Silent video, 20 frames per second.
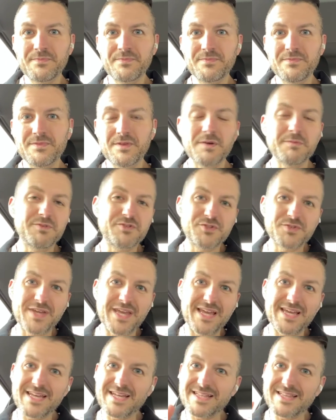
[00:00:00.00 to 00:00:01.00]
Now, but you
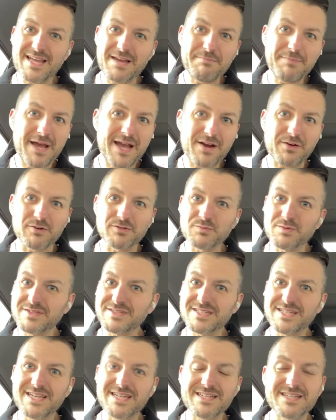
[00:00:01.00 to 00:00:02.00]
can't get that backwards. Once
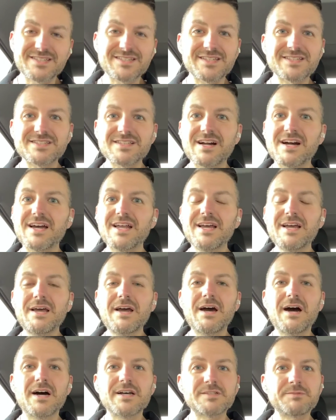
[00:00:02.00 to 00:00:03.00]
again, this is not
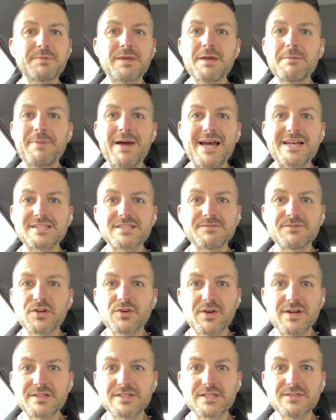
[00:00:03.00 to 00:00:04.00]
us being passive
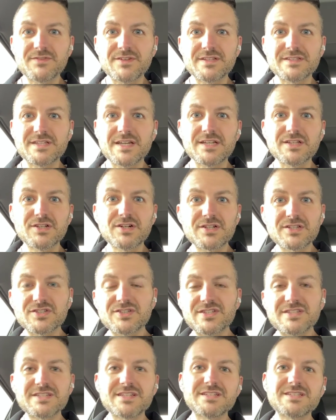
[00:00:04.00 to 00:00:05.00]
aggressive and saying, "Look,
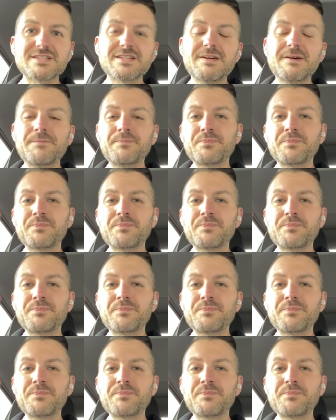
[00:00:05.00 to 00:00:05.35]
Jesus,